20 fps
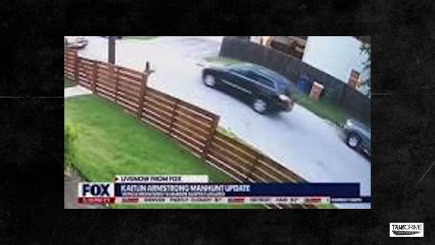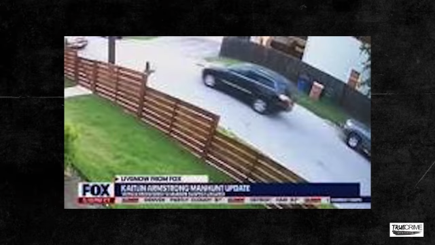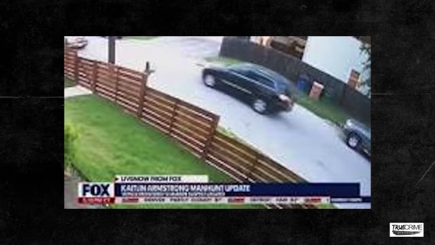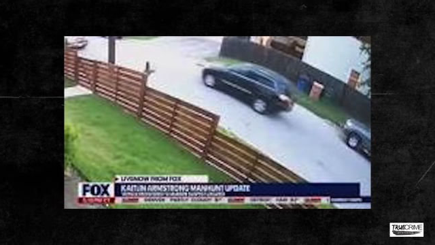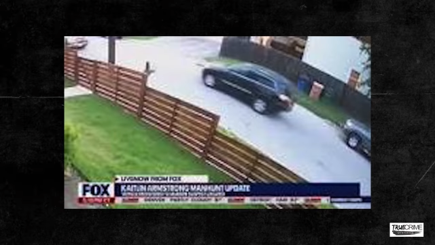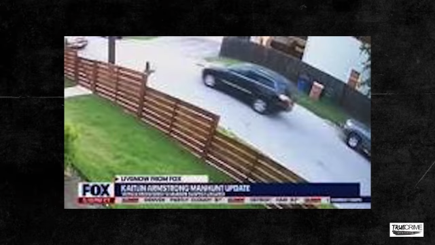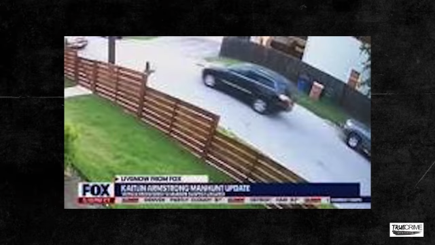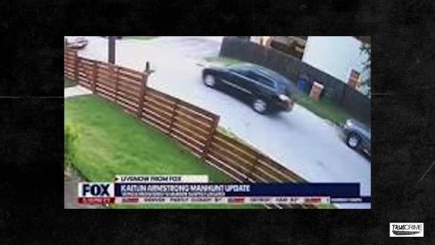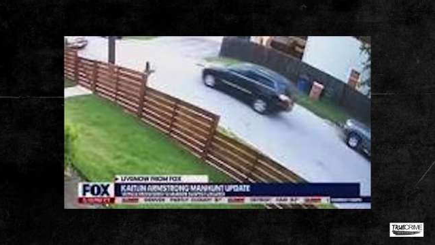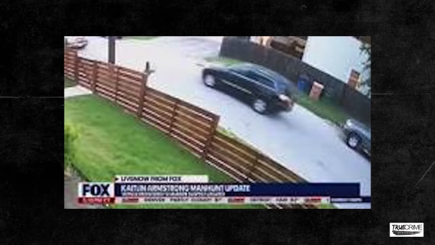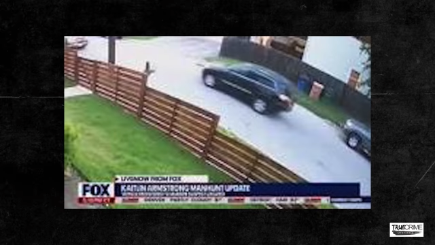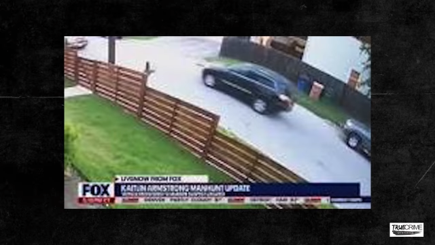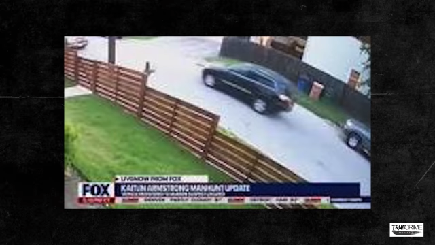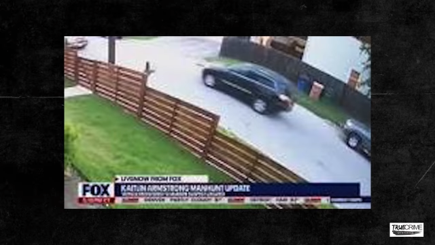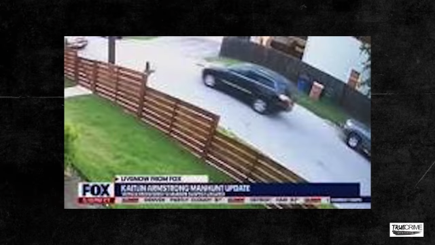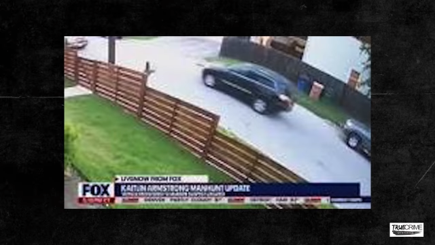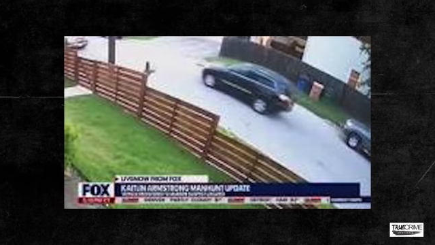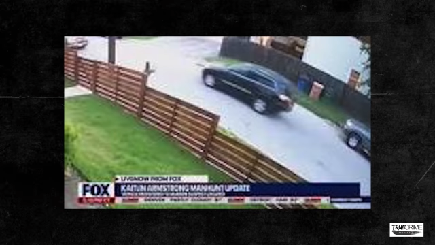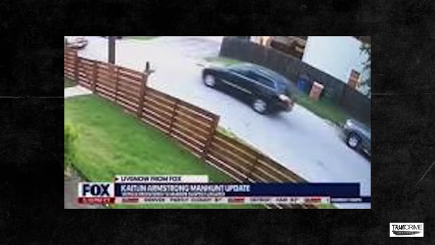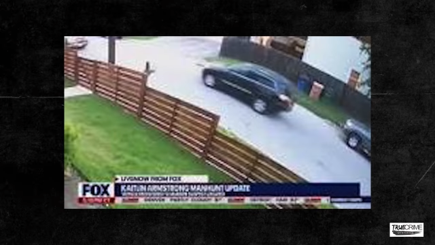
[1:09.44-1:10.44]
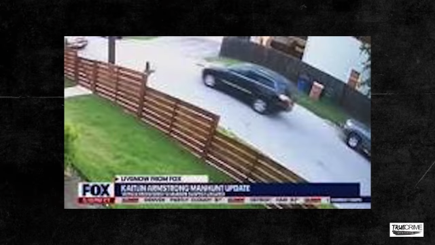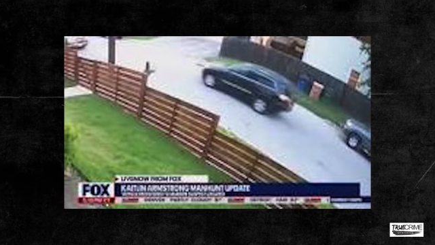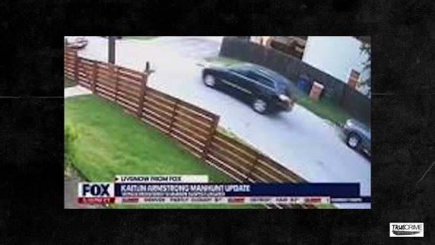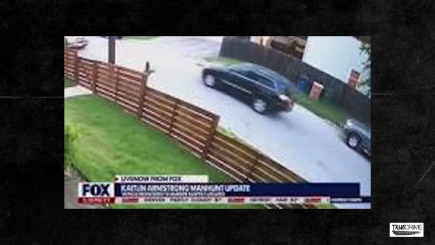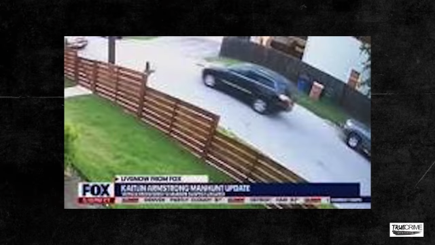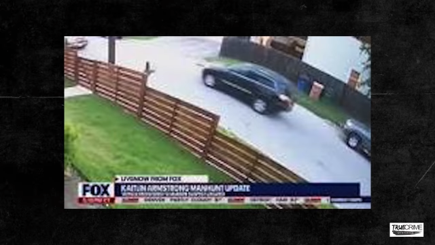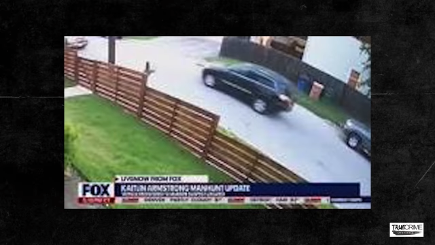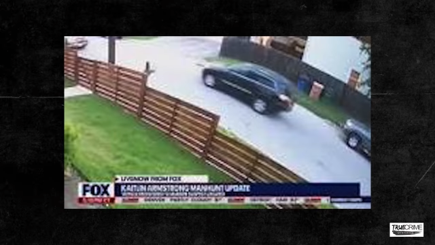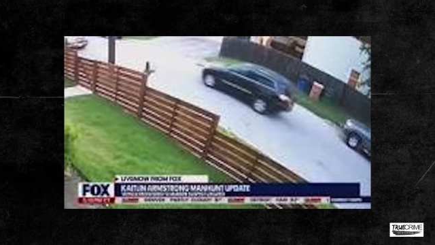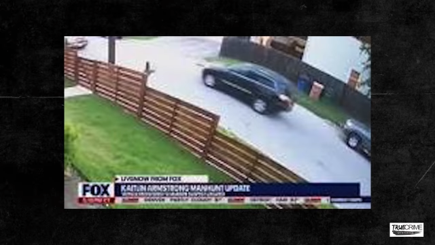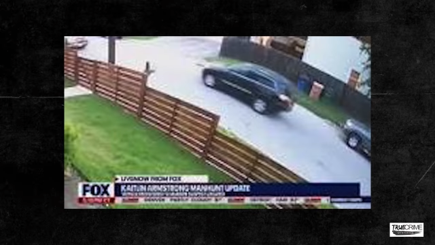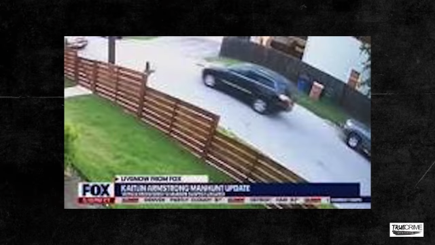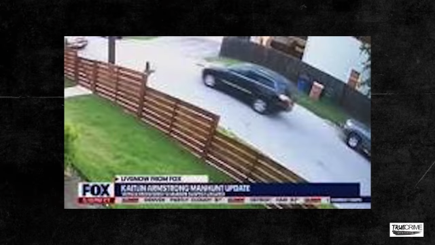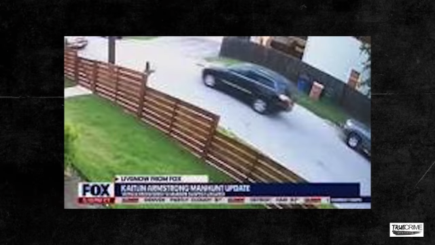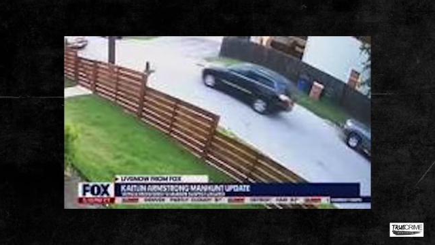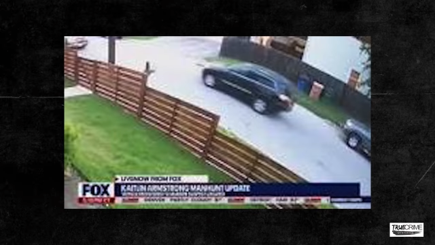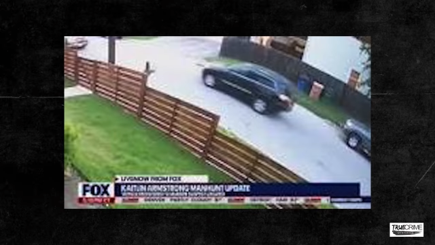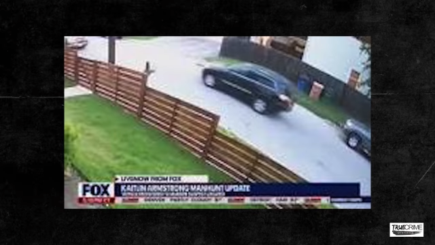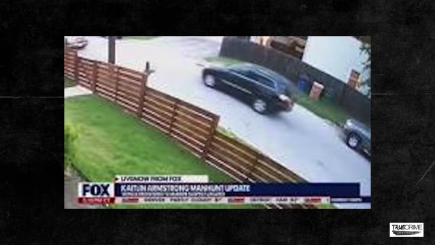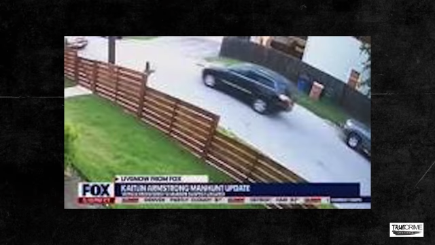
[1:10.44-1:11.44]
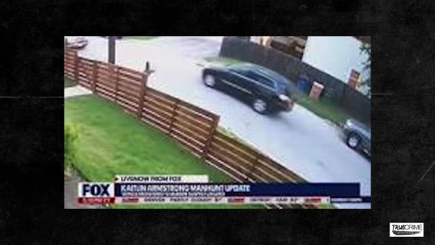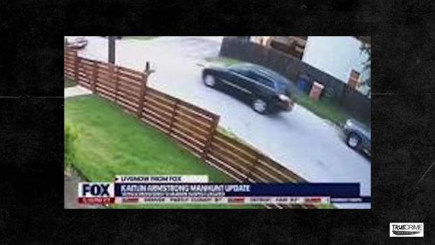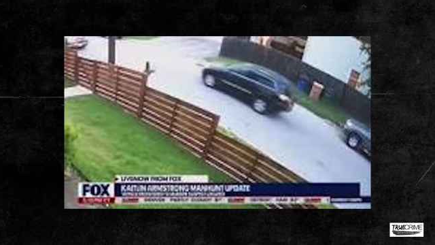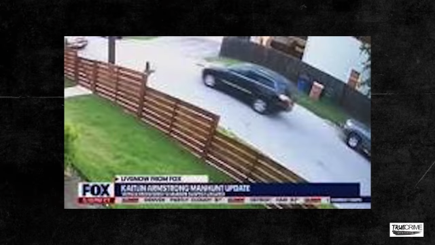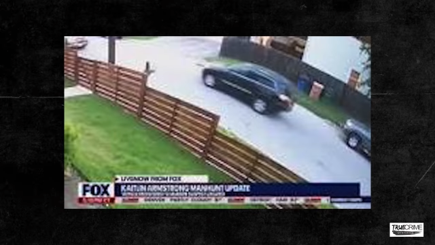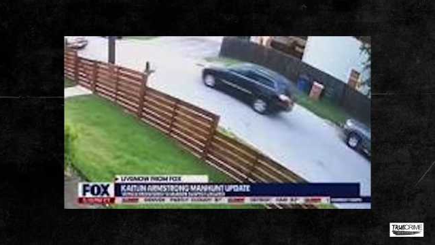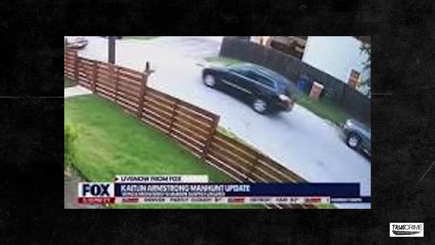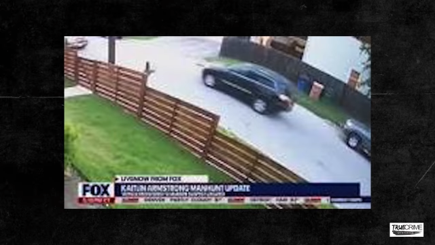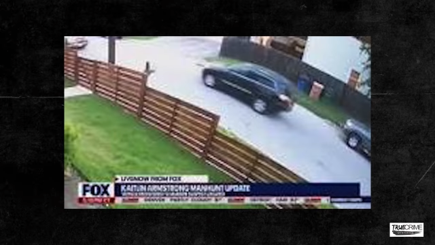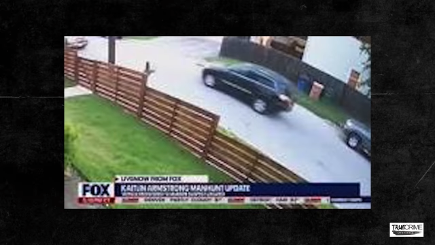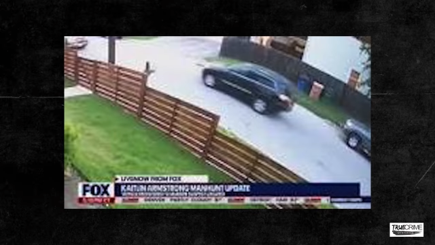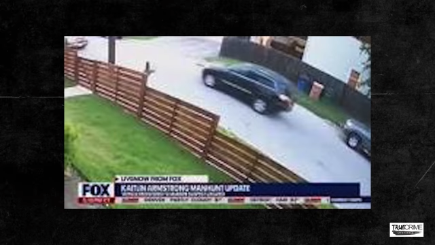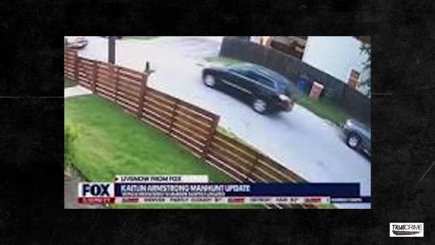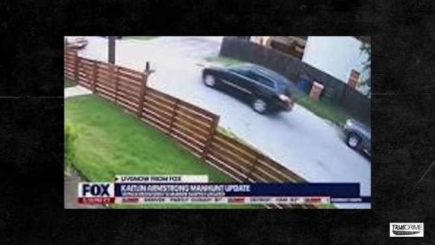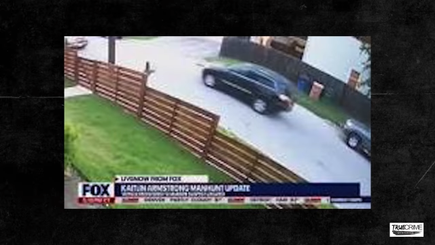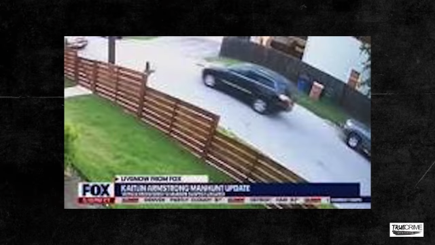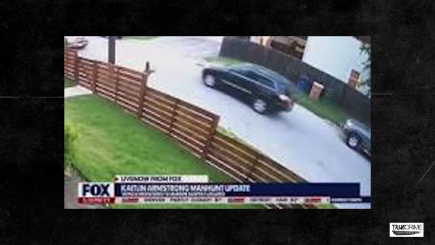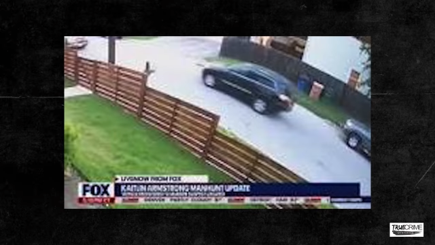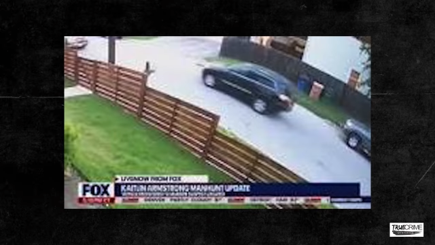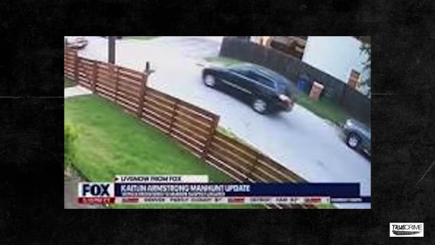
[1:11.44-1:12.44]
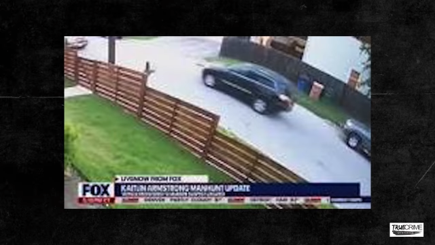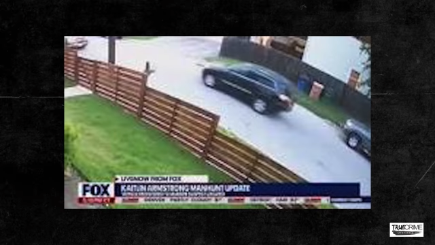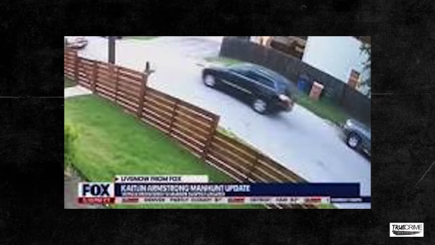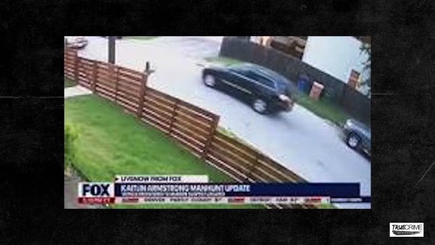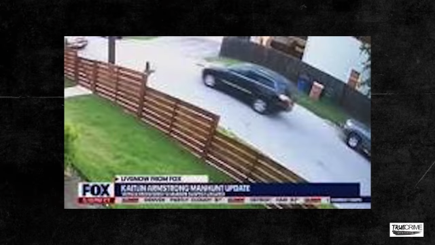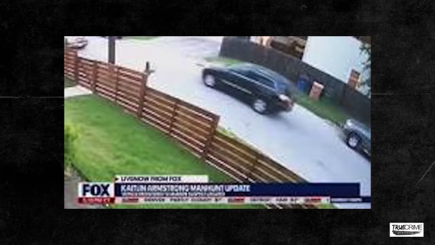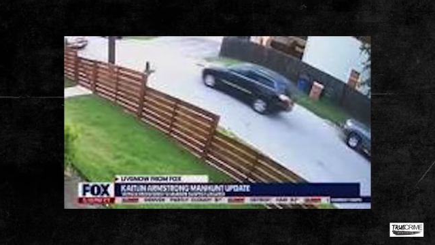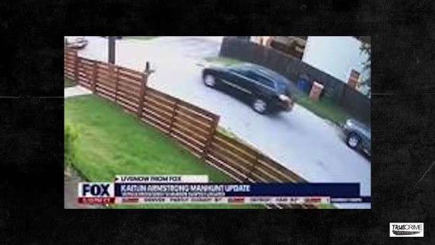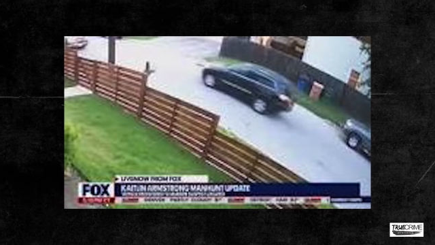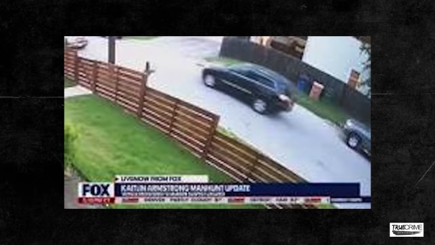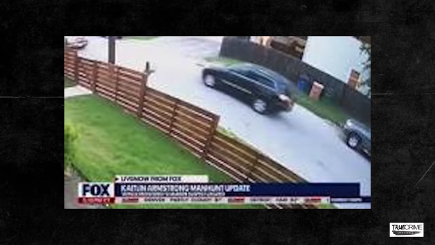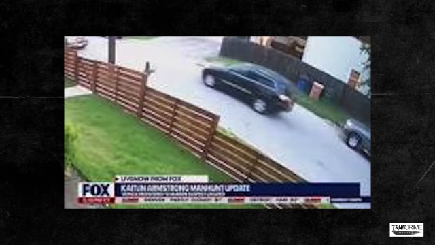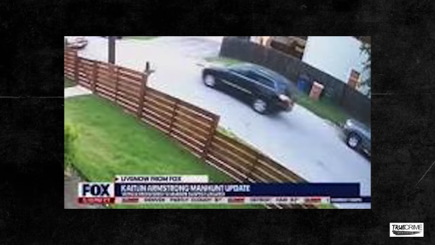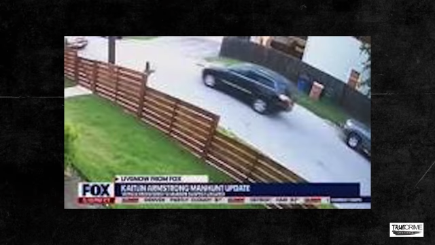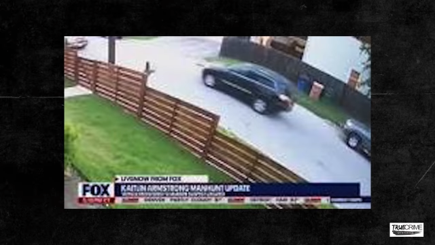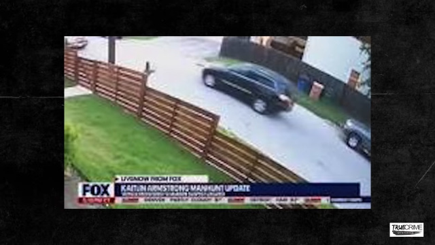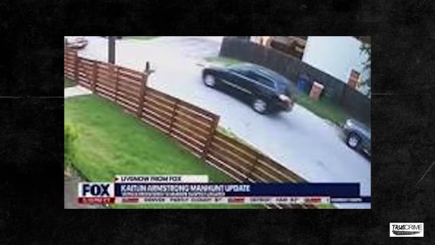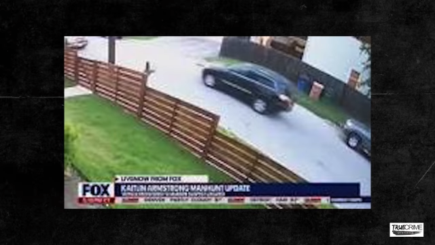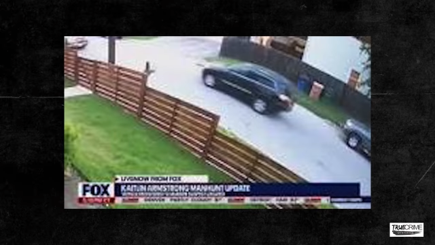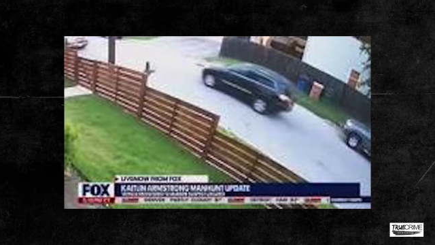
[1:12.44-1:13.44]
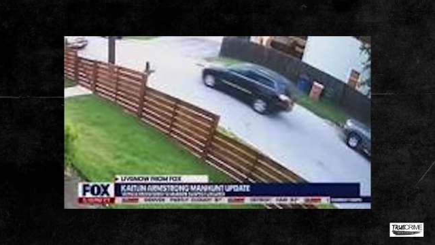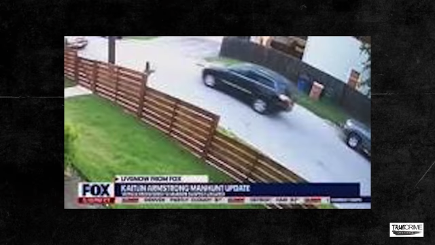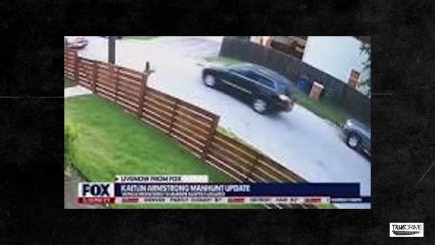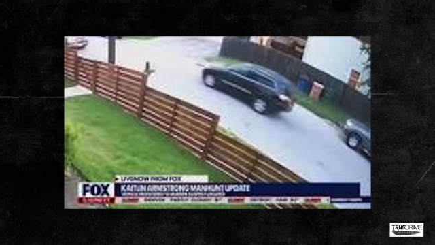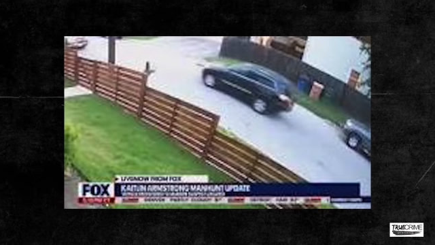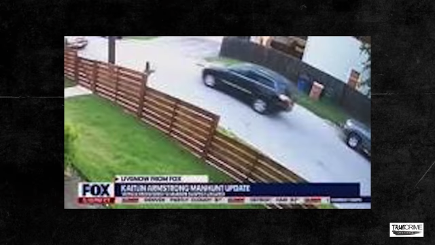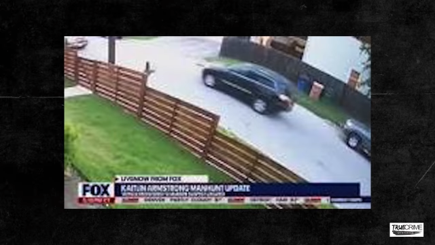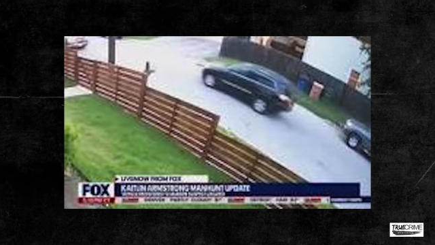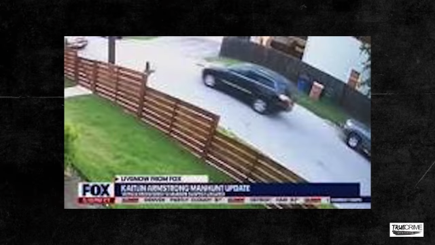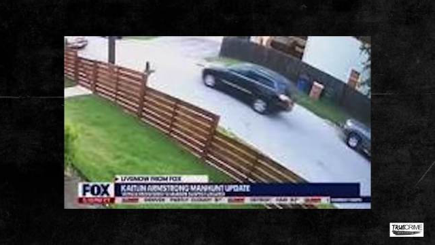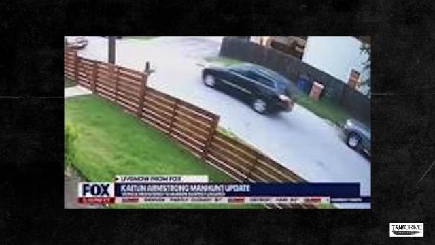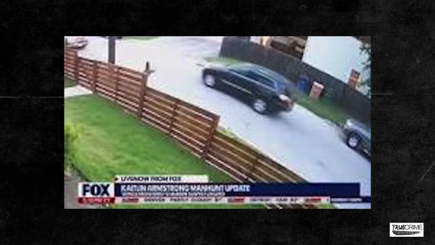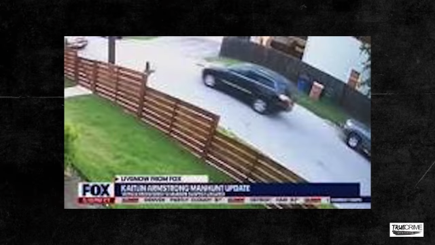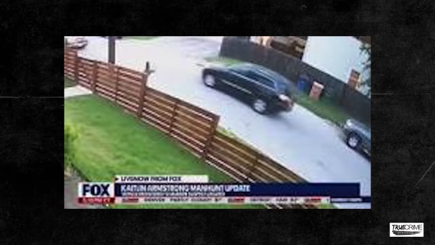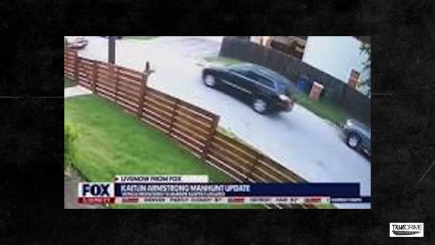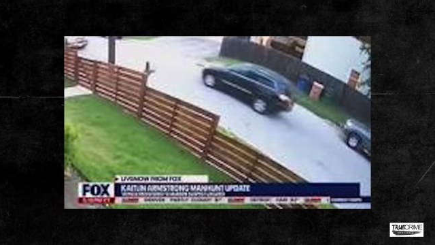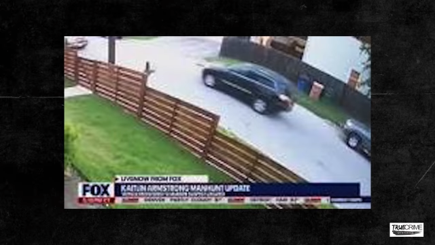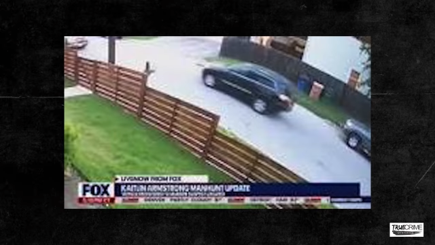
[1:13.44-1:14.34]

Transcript: No face is visible, so there are no lips to read.